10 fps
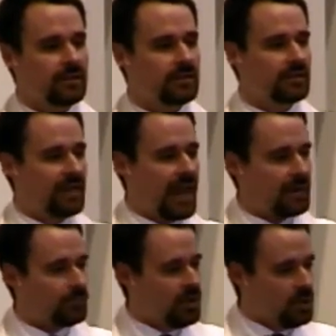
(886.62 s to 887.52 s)
The
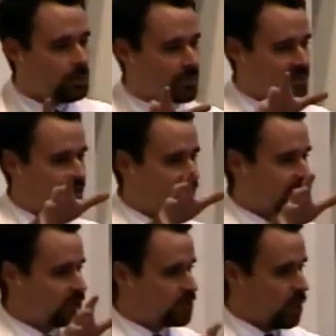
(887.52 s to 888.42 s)
Lamb who proceeds
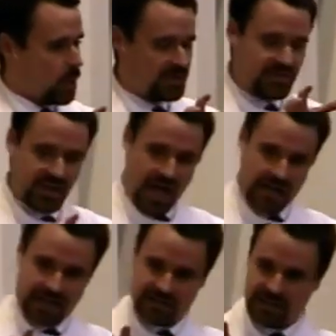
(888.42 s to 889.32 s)
to show us
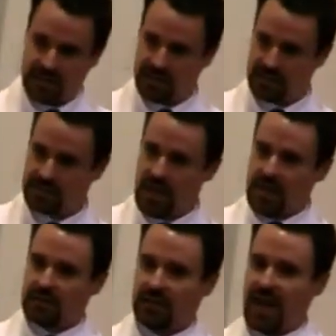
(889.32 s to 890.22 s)
God as he is.
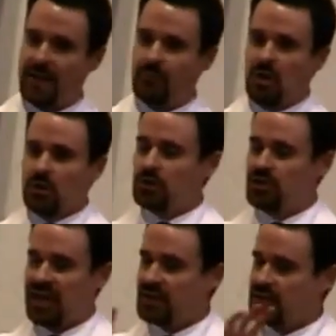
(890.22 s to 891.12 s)
The Lamb who
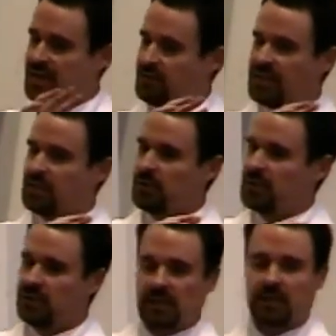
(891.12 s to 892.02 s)
changes everything we
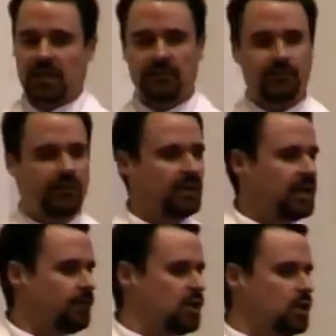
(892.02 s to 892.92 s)
think and feel,
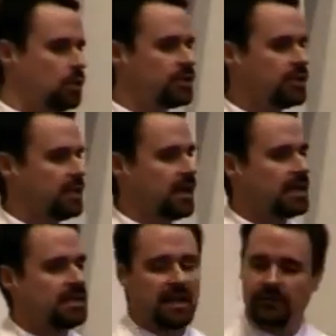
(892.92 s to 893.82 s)
every notion and
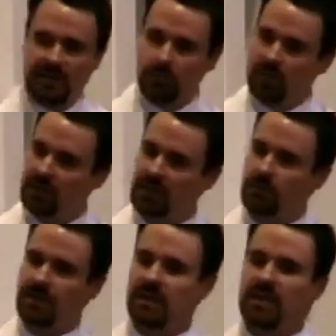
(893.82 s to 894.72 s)
idea, everything we think
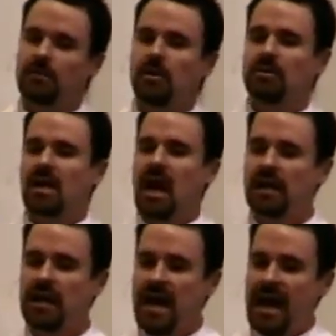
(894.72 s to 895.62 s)
we think about
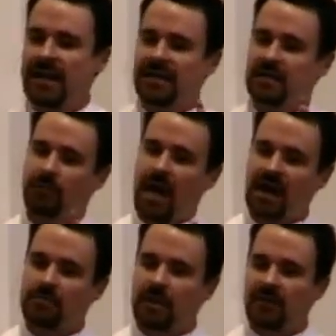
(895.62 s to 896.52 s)
God. And at the
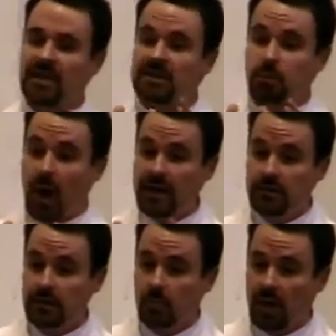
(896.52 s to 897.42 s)
bottom of it, it's
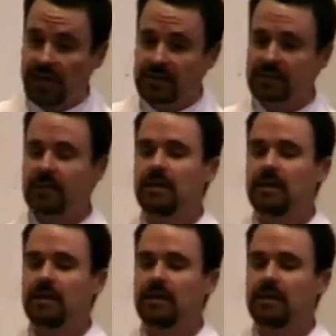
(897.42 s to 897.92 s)
whiter than white.